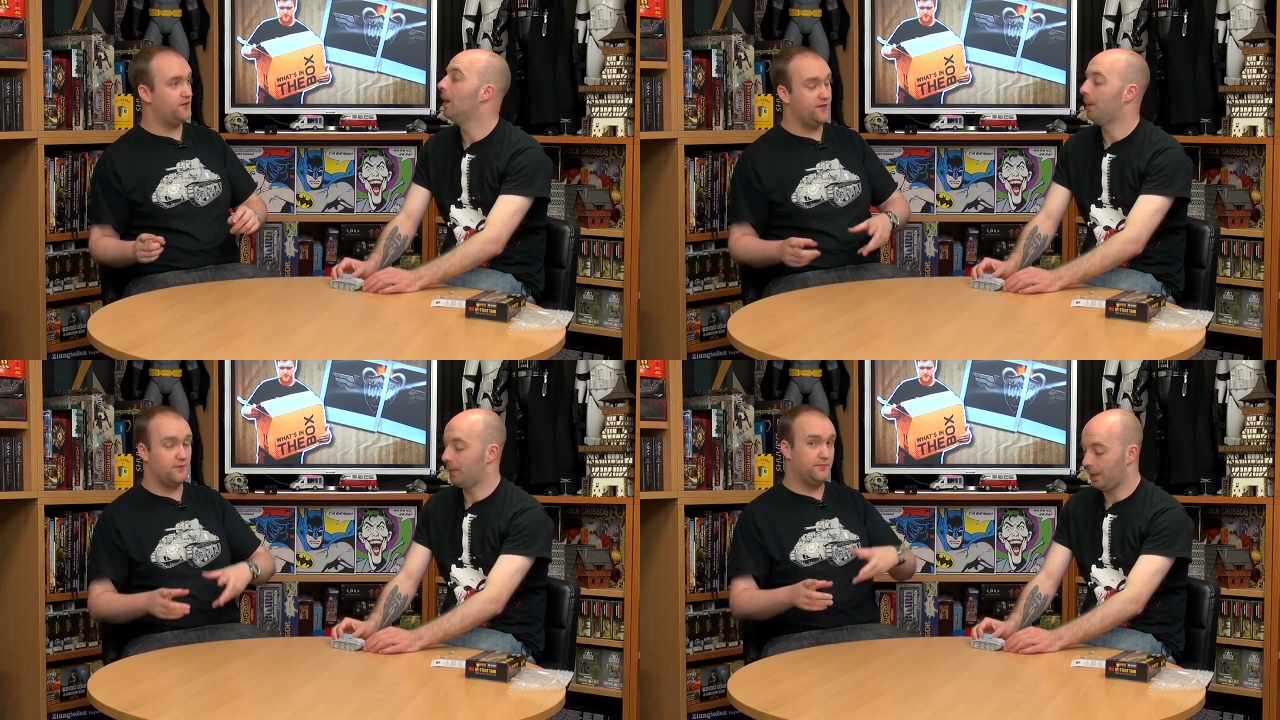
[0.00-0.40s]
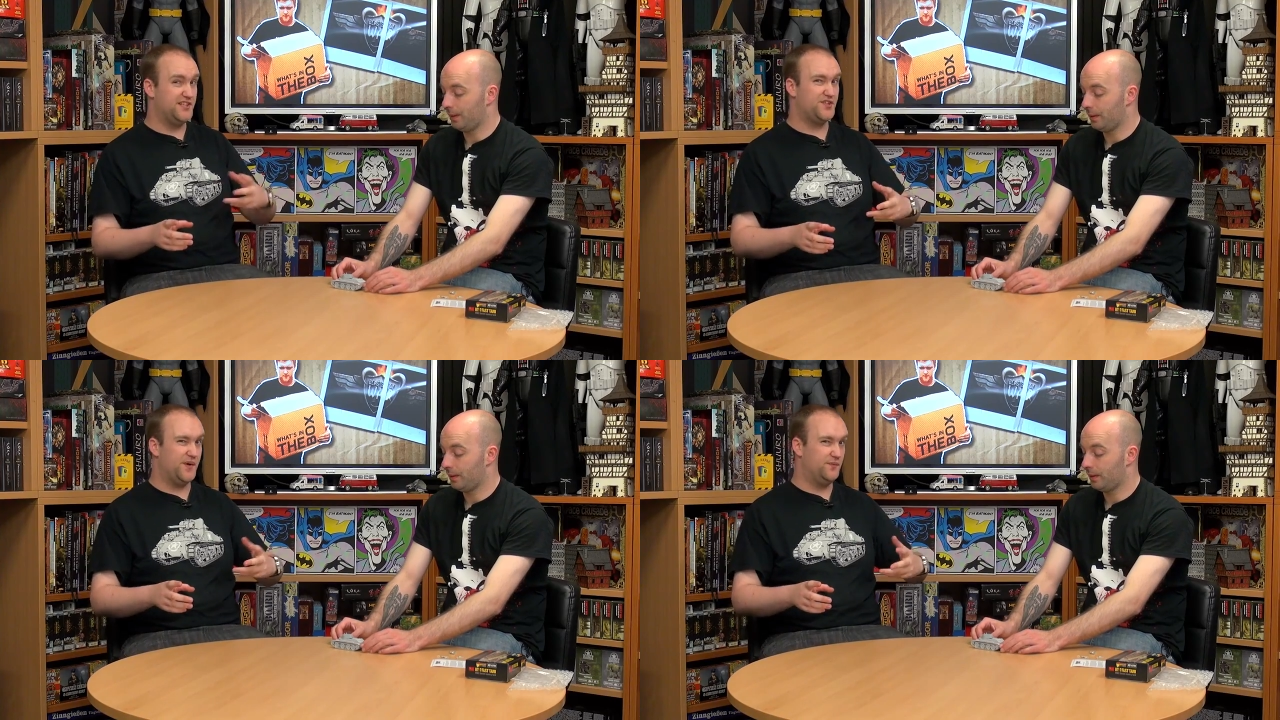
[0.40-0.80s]
Speaker 1: In fact, right.
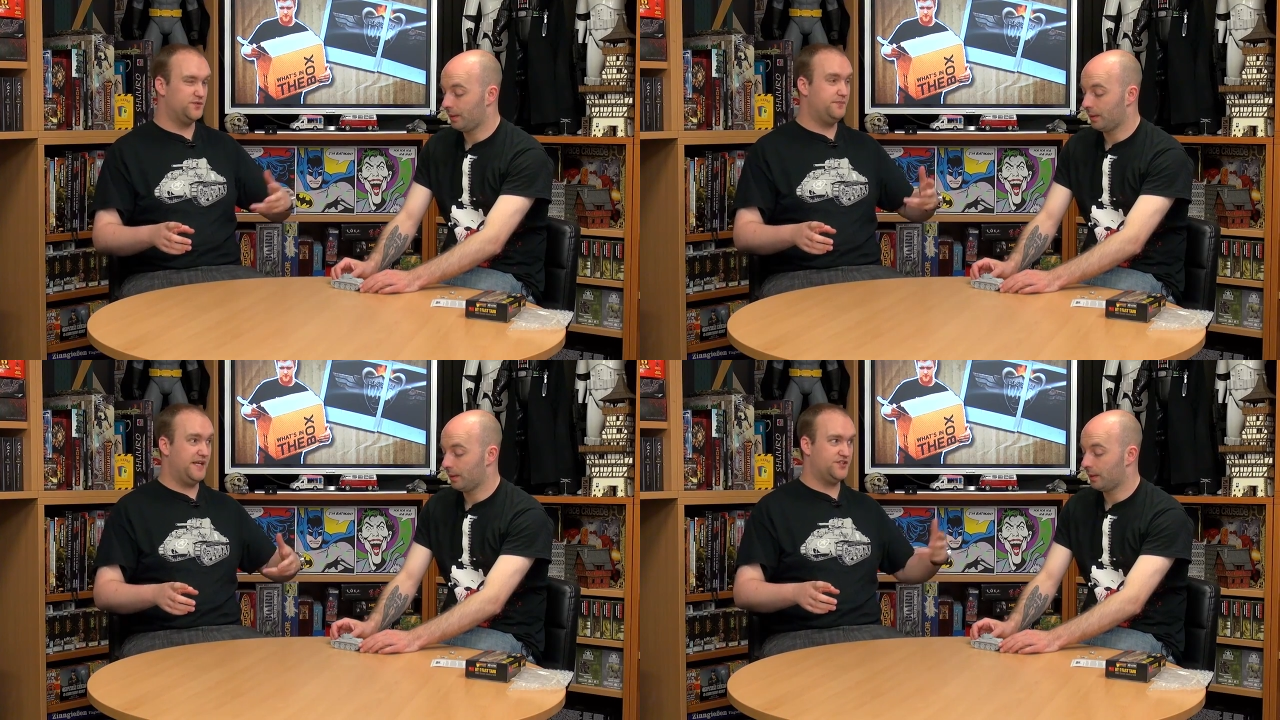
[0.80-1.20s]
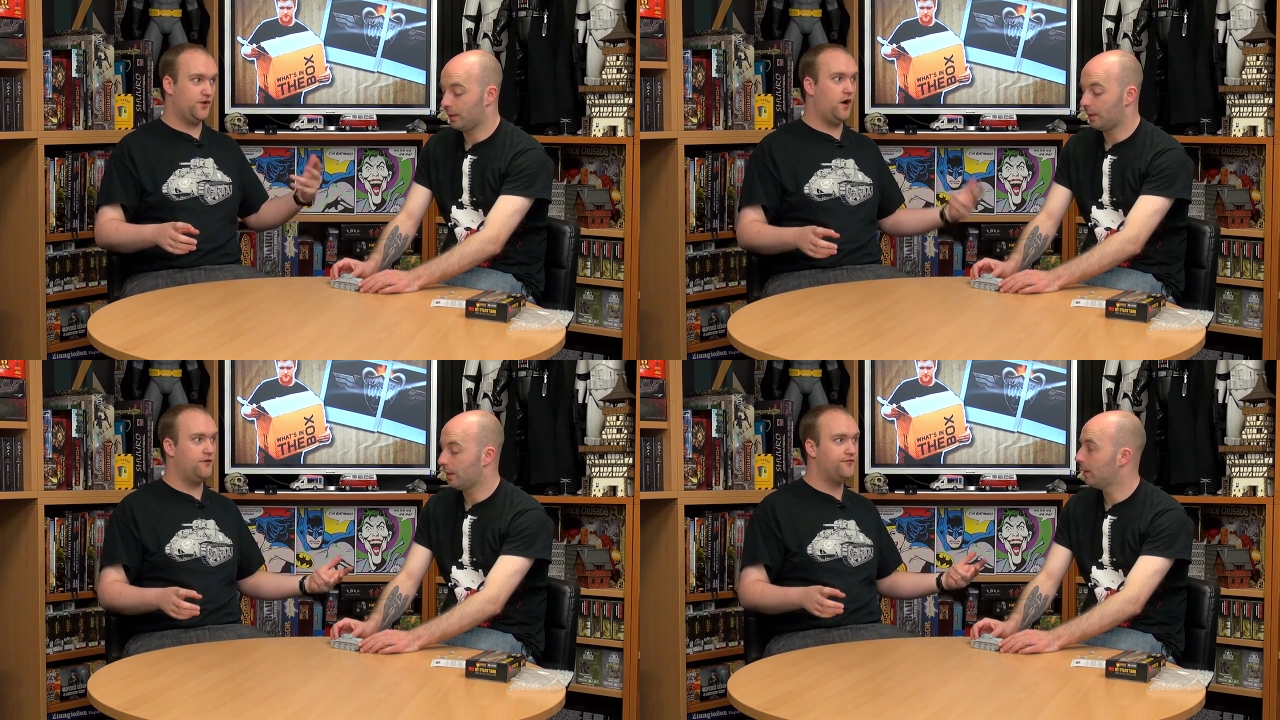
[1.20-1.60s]
Blitzkrieg was based
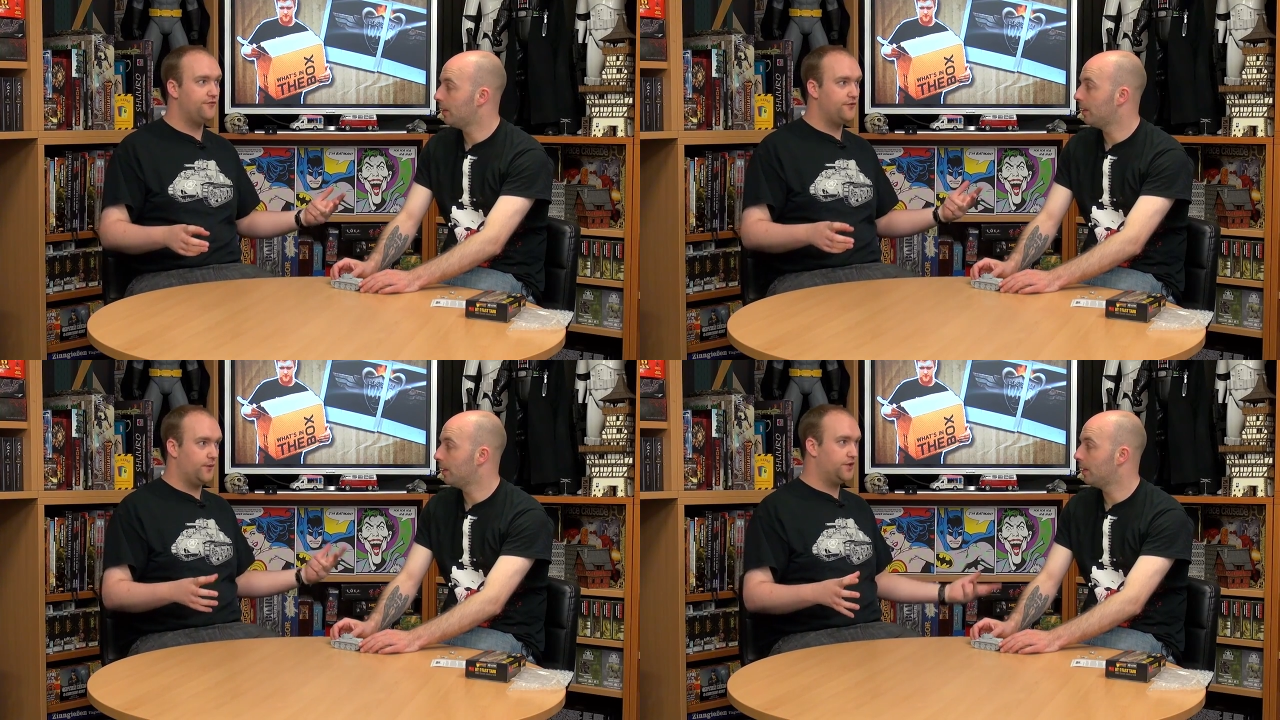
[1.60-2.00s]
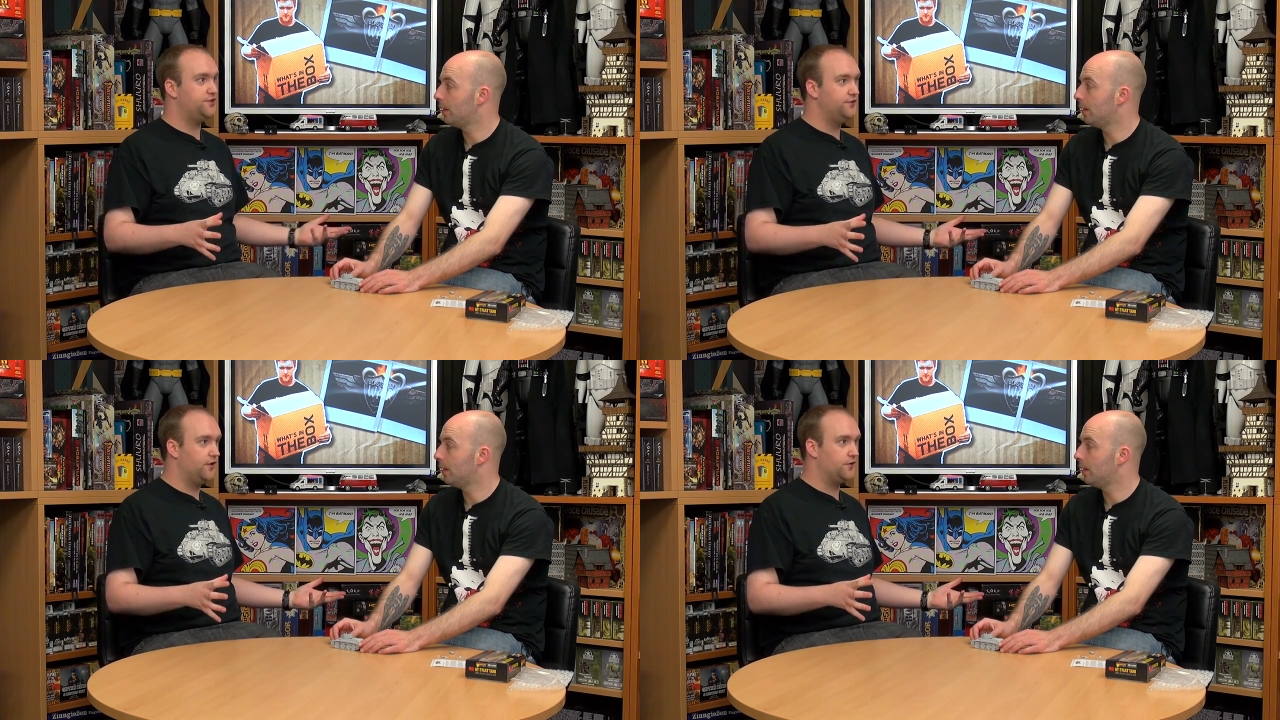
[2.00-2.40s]
off the
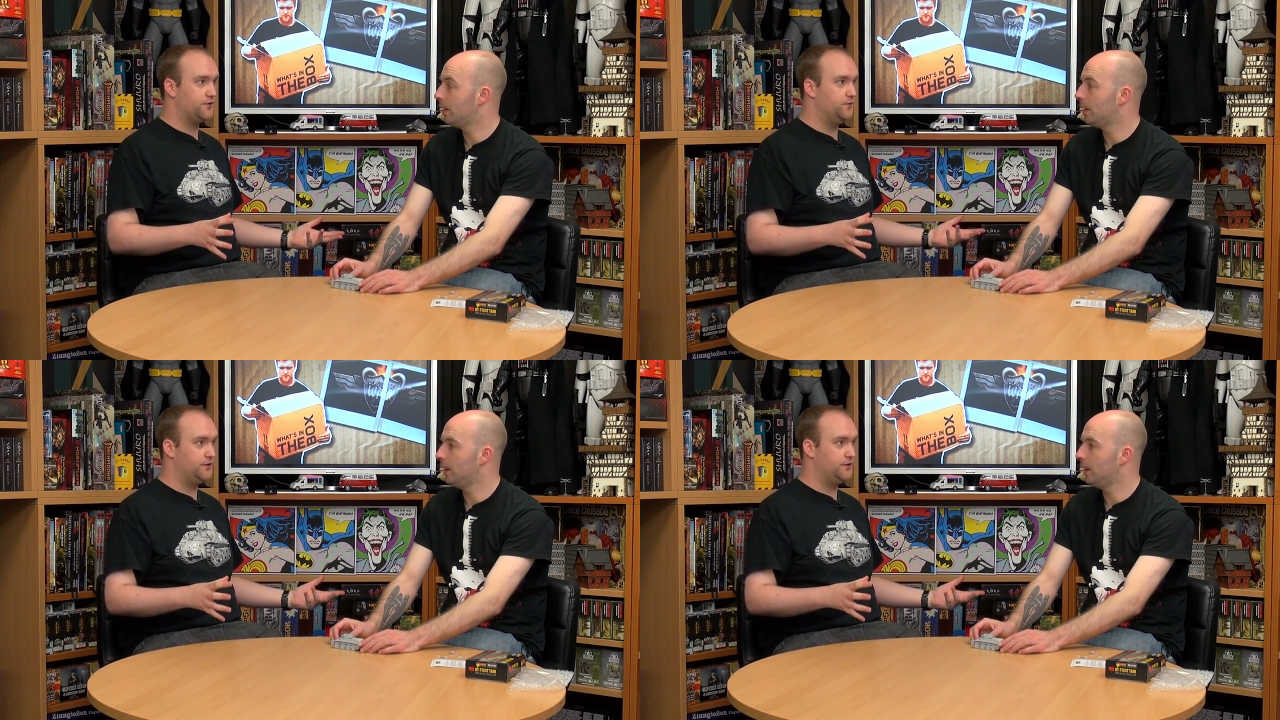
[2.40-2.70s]
Russian doctrine,